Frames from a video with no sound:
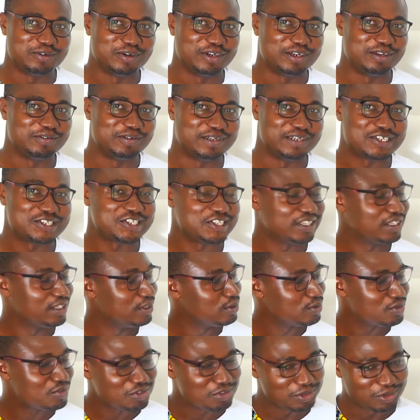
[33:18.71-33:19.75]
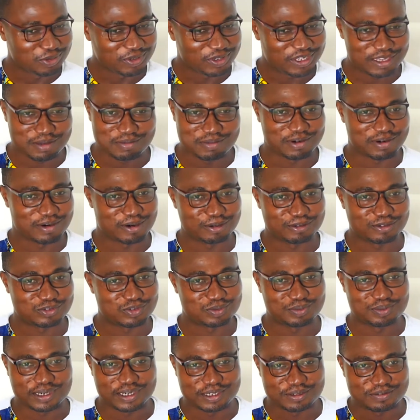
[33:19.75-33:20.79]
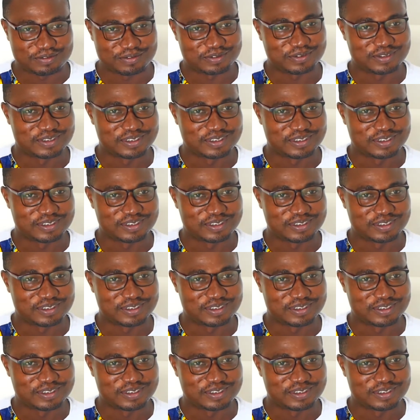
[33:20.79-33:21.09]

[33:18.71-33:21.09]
Not even a single soul came around to buy food.